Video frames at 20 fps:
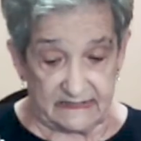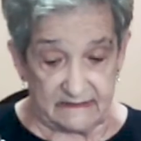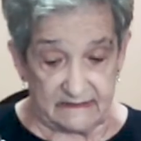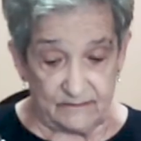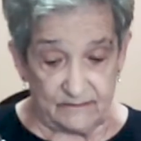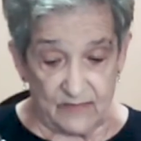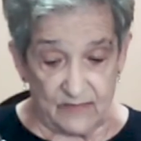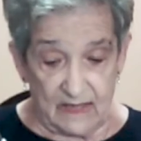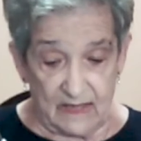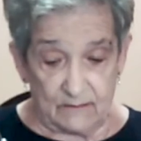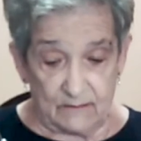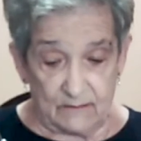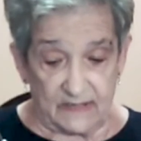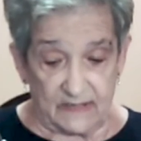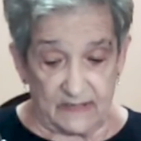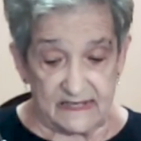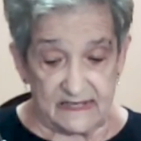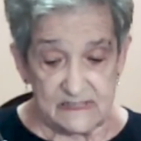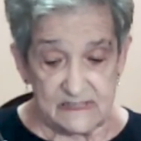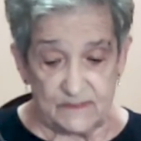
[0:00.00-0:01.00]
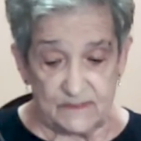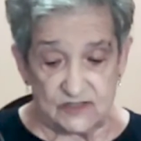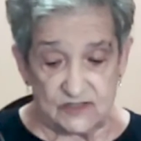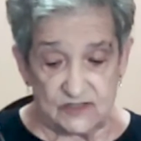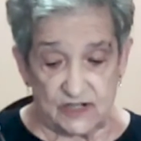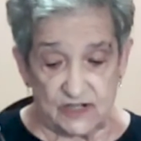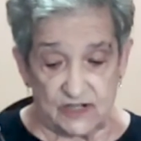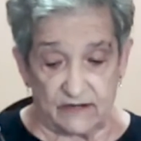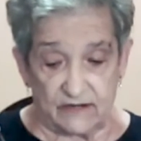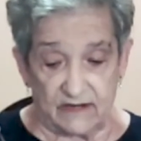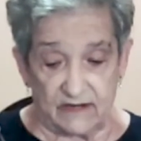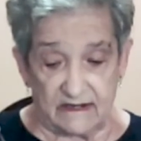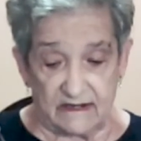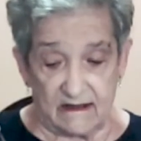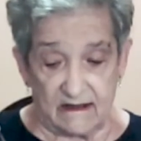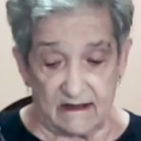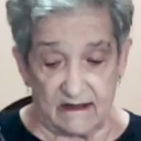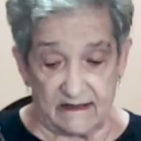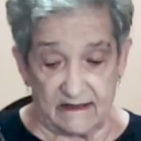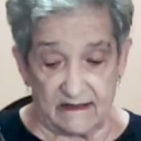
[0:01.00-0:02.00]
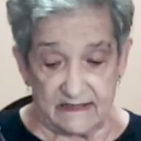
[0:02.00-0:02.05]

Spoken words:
my husband Jerry and I